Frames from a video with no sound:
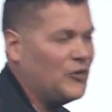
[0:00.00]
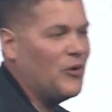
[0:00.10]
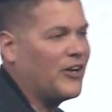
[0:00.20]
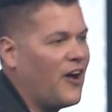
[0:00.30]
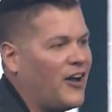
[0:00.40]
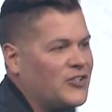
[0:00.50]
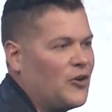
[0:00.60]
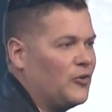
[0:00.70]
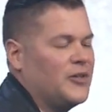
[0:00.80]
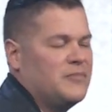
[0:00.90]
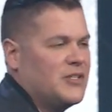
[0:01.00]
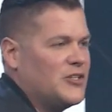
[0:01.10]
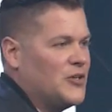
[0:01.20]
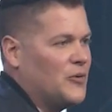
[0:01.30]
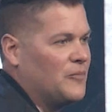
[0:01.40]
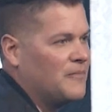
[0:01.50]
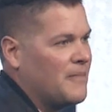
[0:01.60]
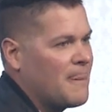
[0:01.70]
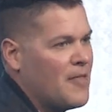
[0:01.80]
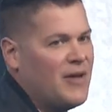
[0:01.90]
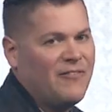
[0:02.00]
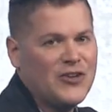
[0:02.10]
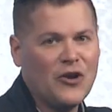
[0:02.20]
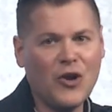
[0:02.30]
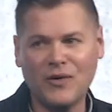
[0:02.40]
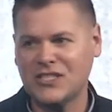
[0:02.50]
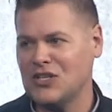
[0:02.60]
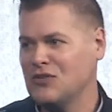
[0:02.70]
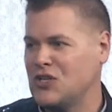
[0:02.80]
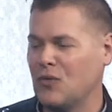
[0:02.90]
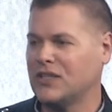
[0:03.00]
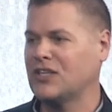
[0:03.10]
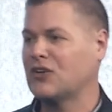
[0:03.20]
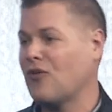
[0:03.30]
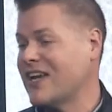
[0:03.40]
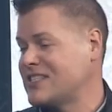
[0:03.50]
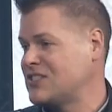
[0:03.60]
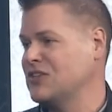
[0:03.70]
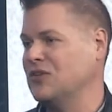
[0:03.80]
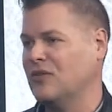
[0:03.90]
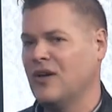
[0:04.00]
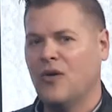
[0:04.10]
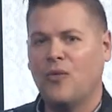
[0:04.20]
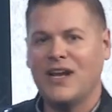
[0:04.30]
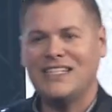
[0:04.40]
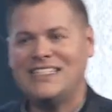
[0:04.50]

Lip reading: what God told him to do. Man, if you don't know what to do, do what the greats do. What did